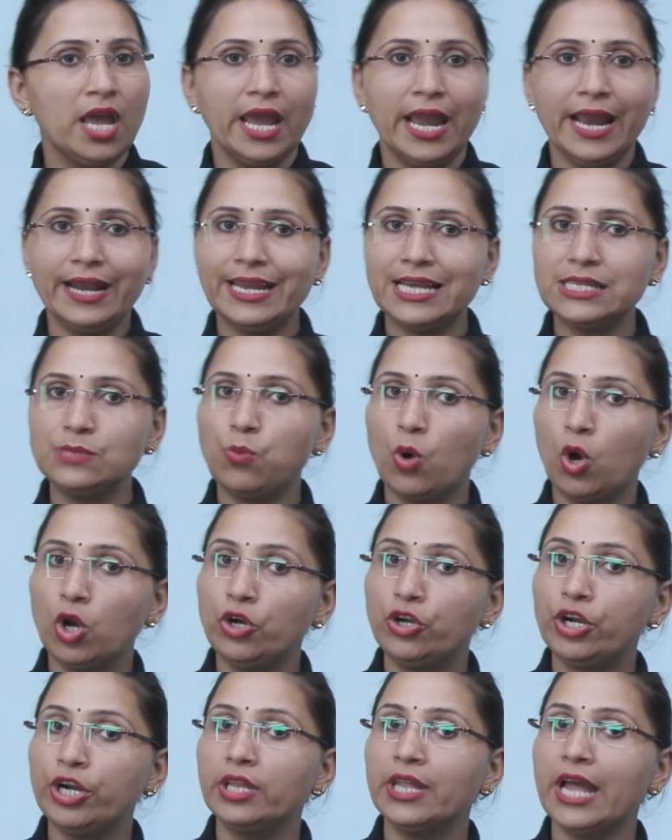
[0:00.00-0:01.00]
It has
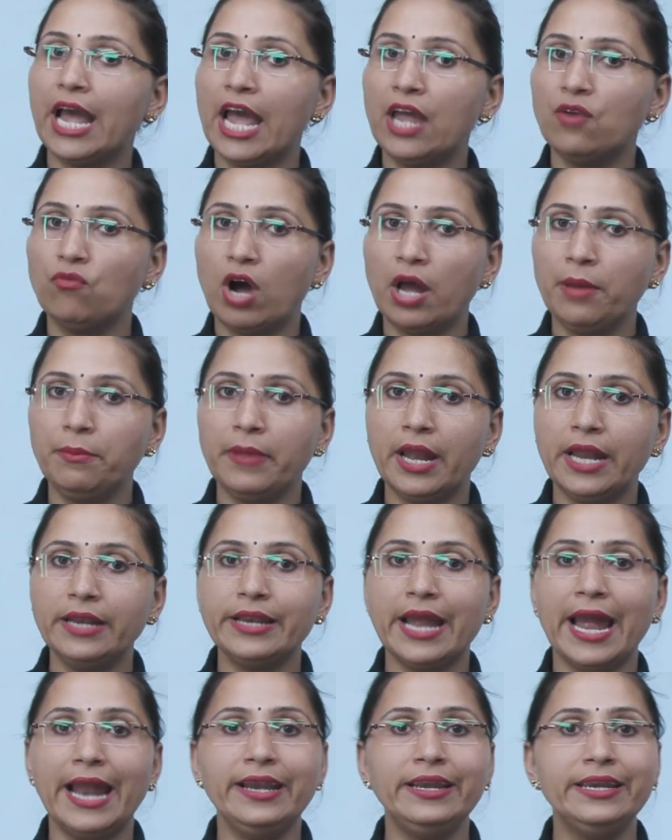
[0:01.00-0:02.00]
polluted the
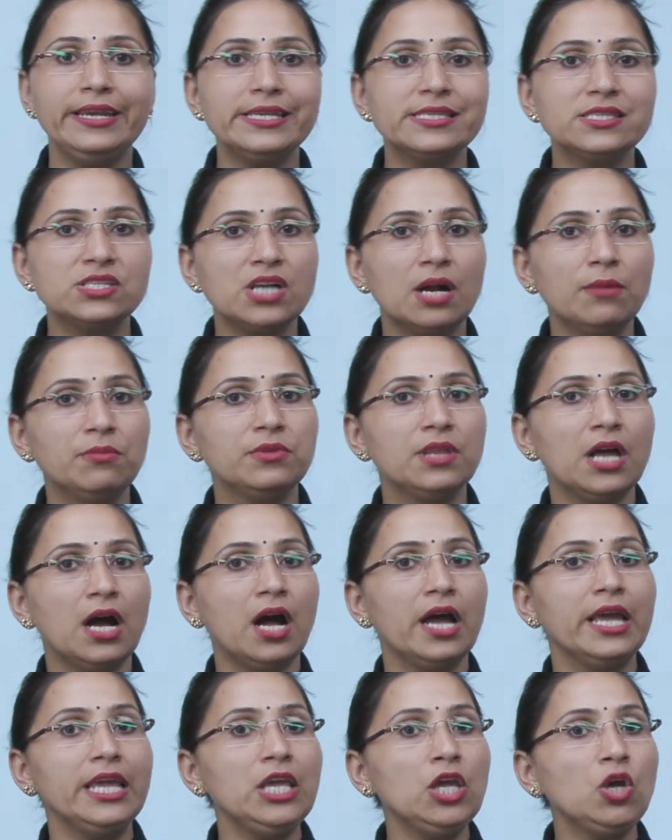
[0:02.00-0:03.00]
environment and disturbed
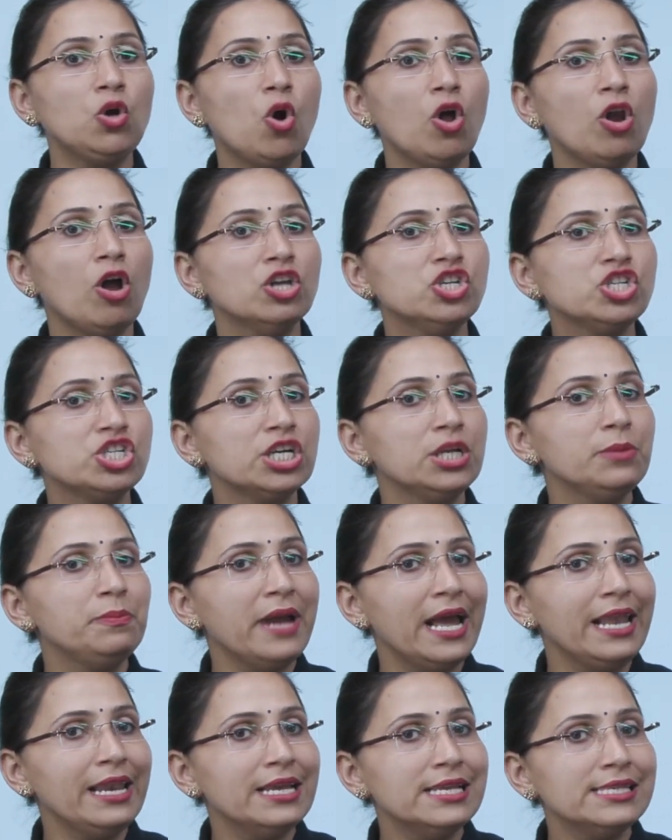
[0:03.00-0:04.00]
the ecological
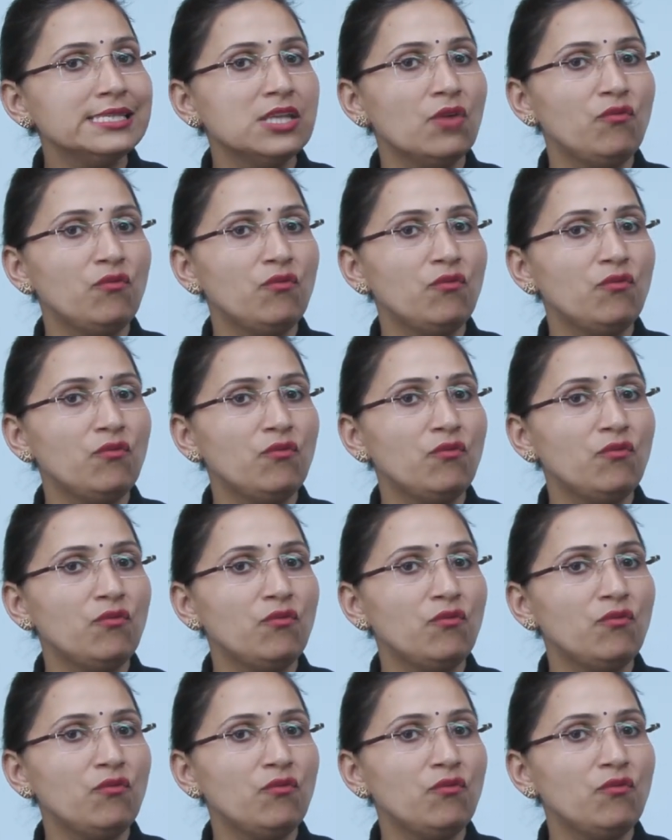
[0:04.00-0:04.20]
balance.